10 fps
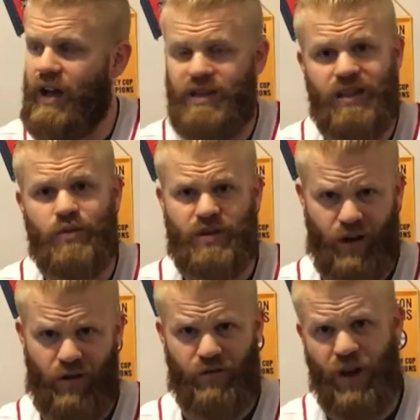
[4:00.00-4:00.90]
see, there was Carl
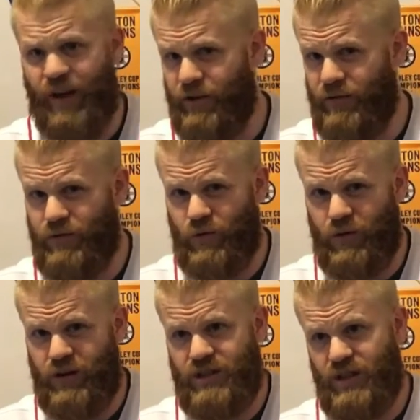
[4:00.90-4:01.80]
Crawford, of
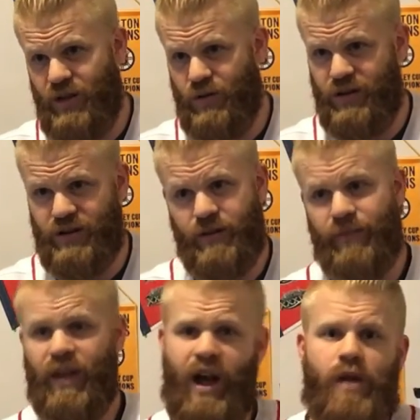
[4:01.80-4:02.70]
course. There was,
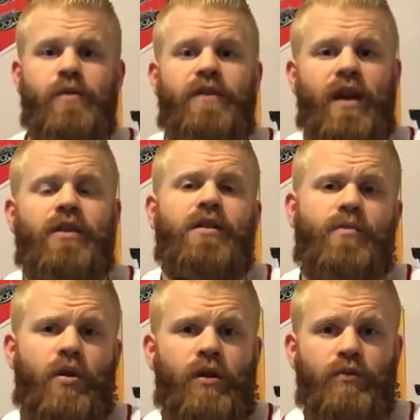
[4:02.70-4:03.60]
how could we forget the
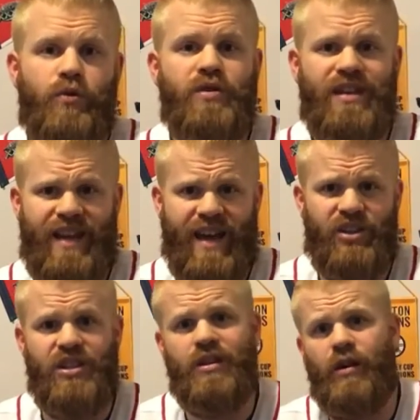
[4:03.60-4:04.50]
immortal Rusney
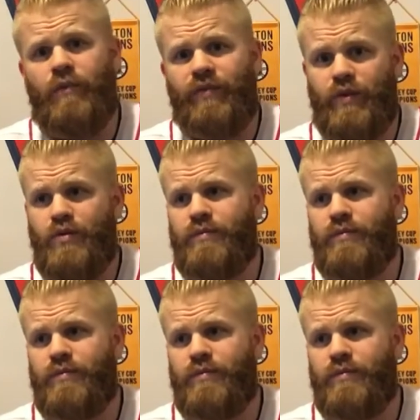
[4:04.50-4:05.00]
Castillo, who was